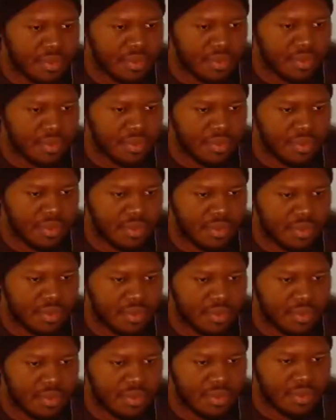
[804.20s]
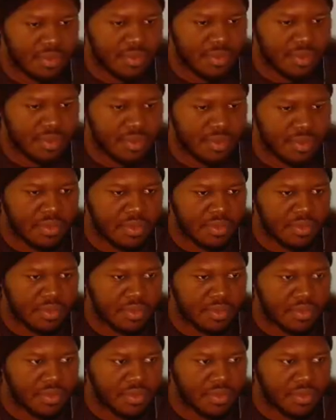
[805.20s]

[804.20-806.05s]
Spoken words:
Nothing is said.